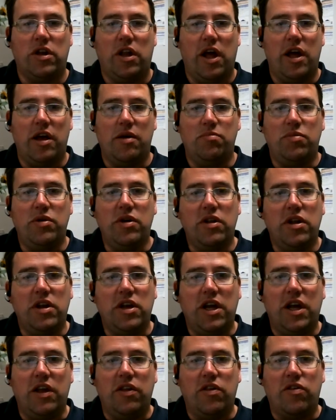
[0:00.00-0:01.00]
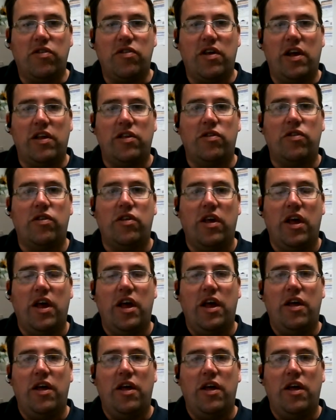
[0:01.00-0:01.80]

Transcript: liability in the sense